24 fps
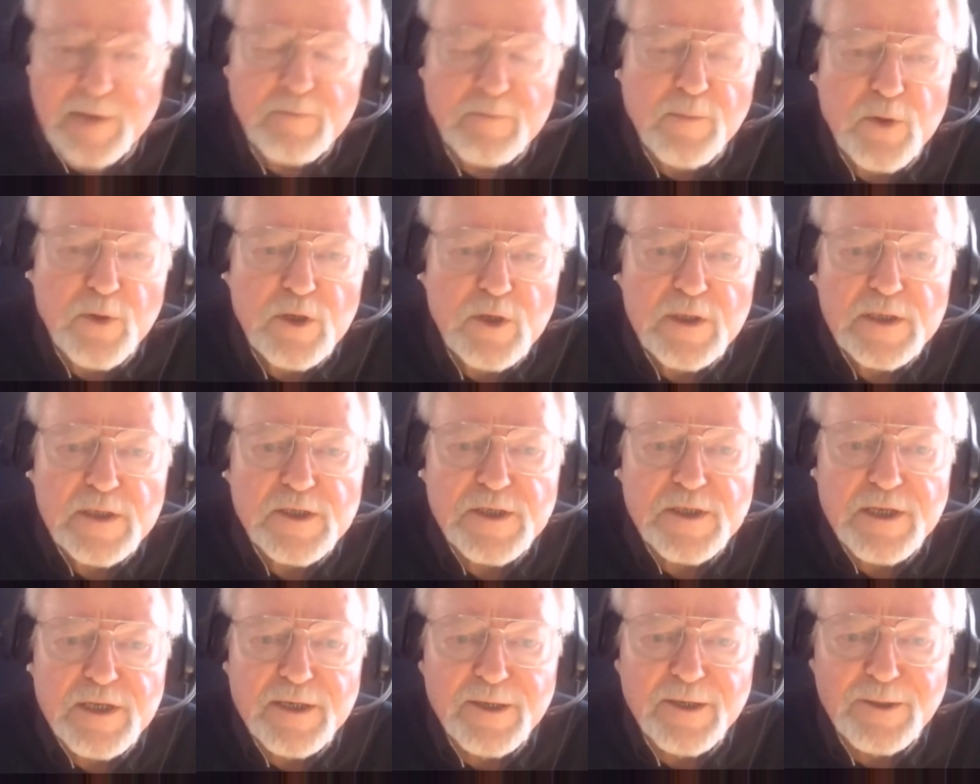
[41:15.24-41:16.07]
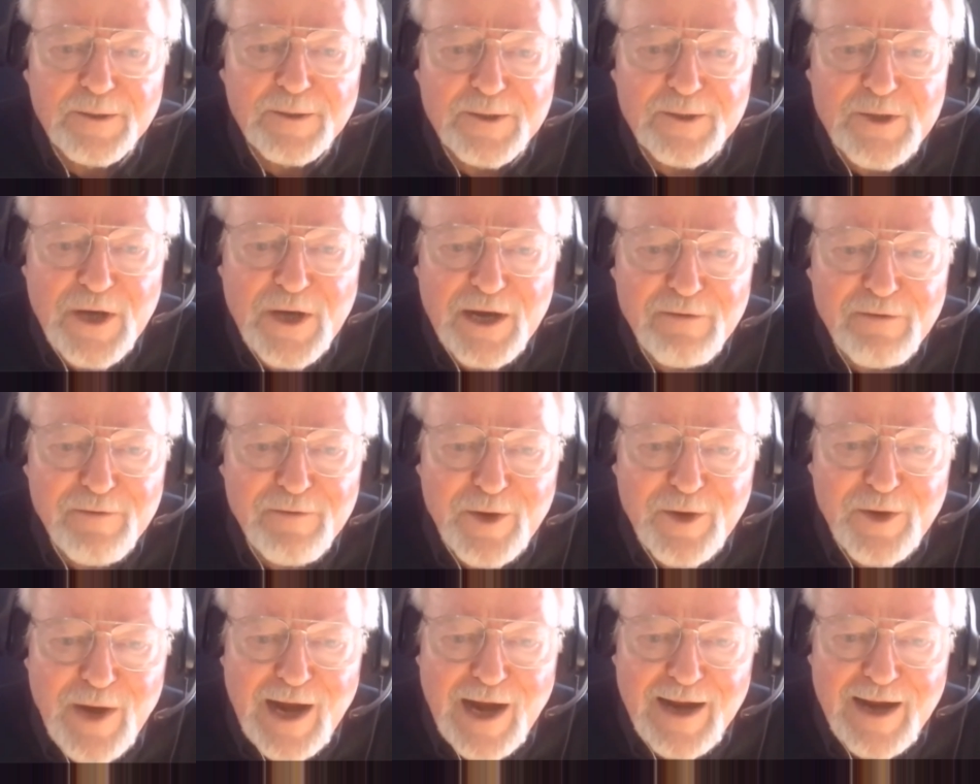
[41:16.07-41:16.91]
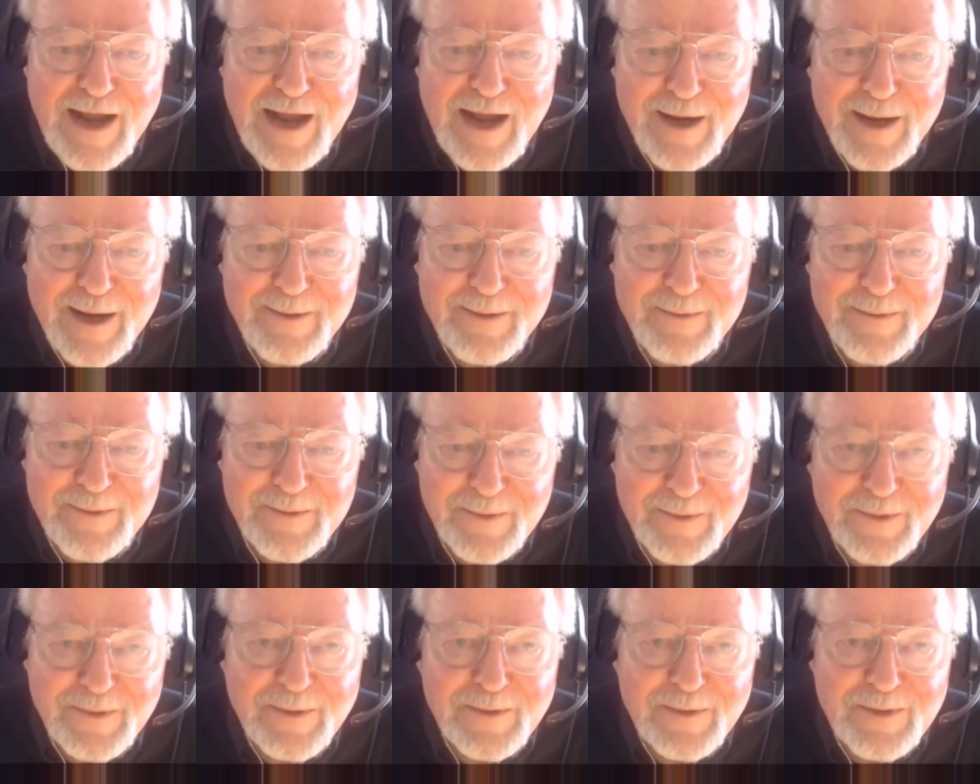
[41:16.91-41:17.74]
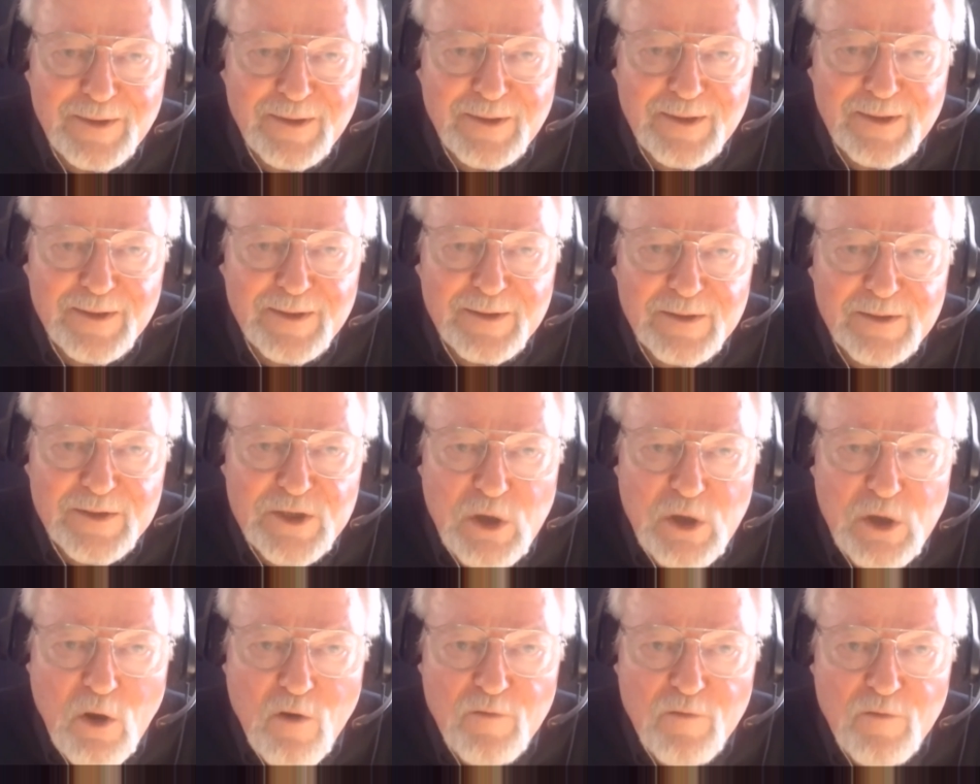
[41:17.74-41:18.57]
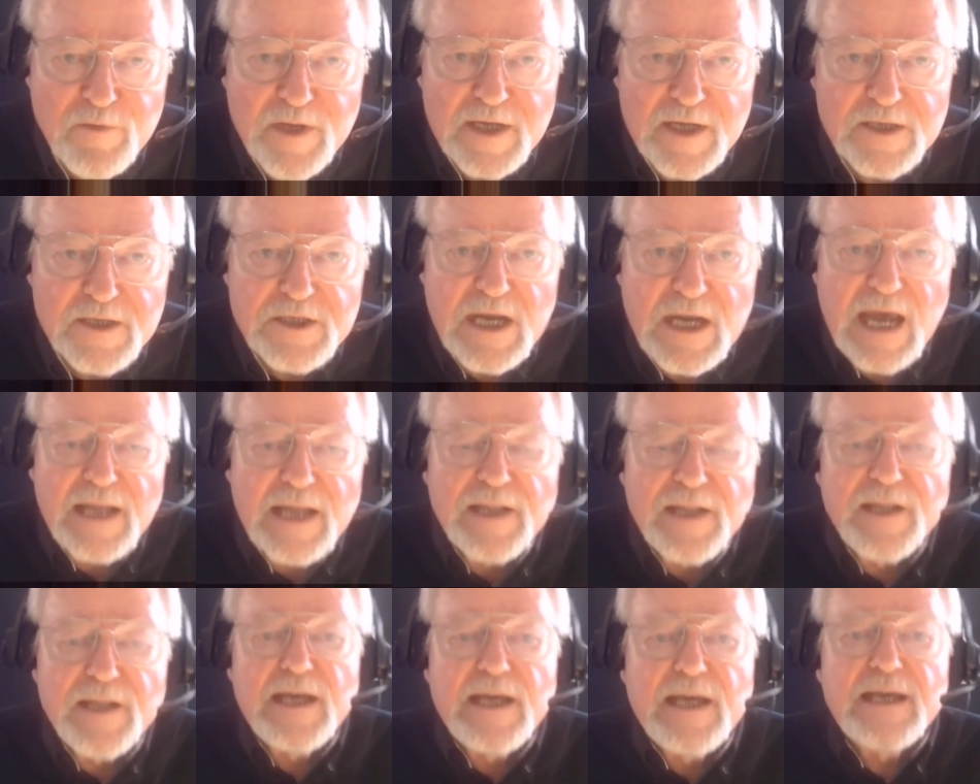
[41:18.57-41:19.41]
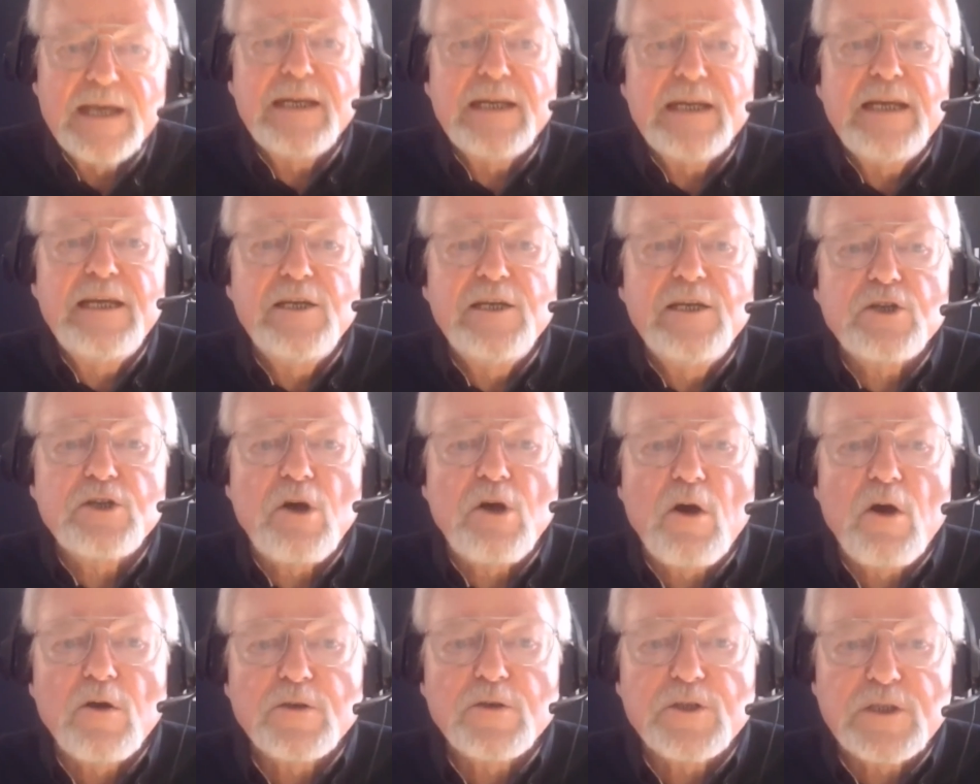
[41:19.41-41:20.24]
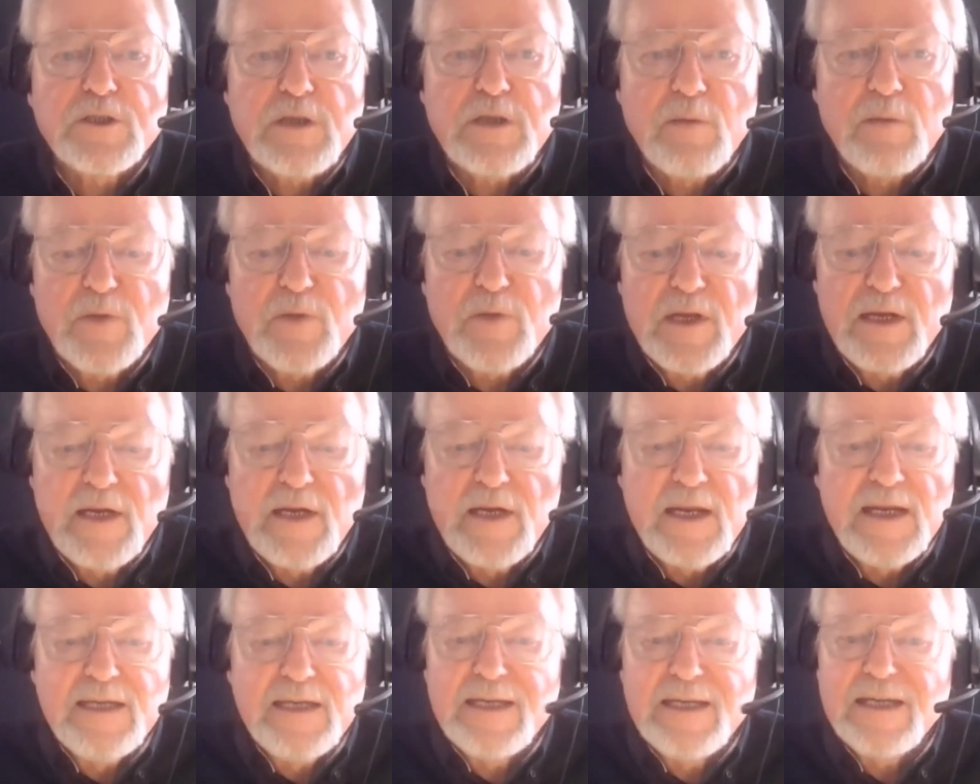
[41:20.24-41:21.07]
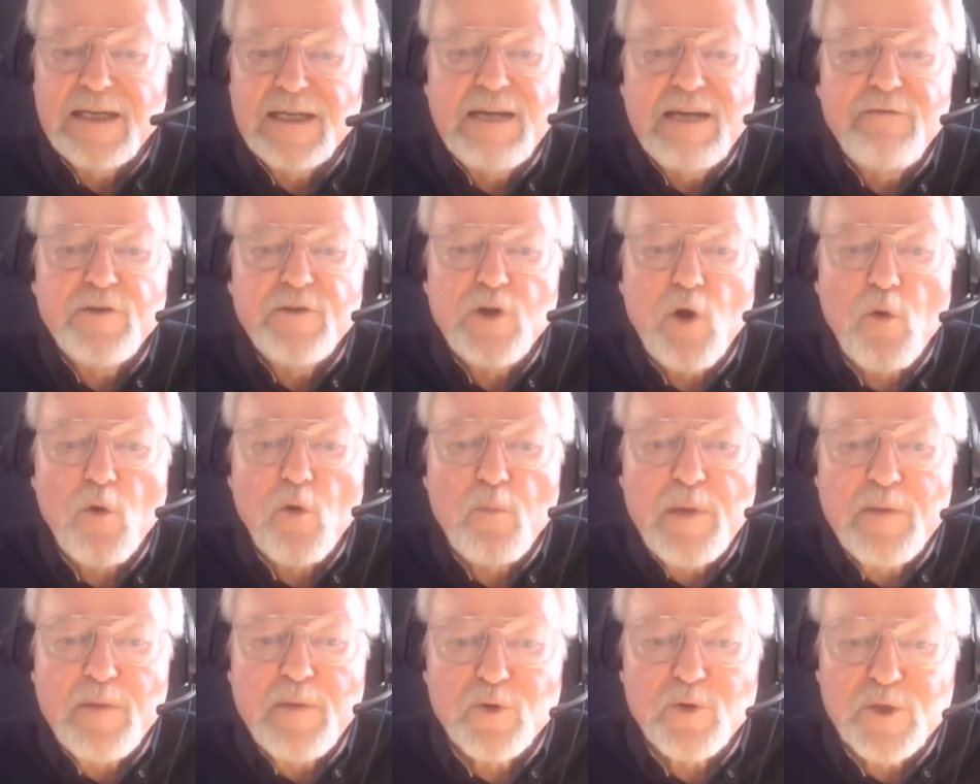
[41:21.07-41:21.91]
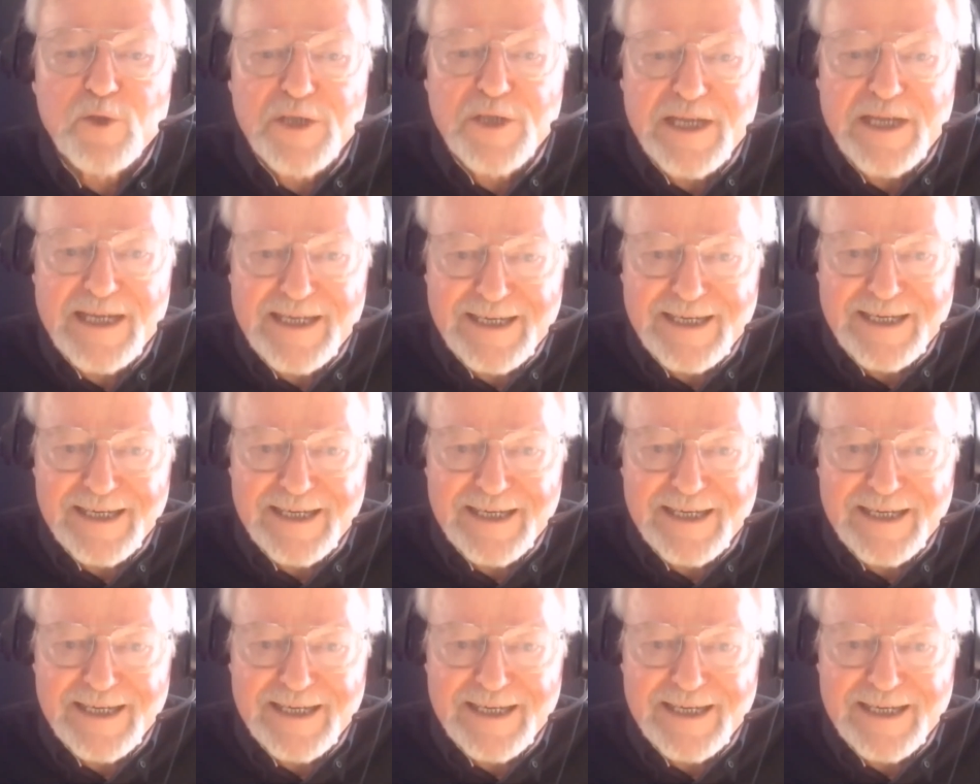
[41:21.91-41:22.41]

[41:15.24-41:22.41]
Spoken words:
bullets there, trying to figure out how to solve this. And then he saw something he didn't even know people did.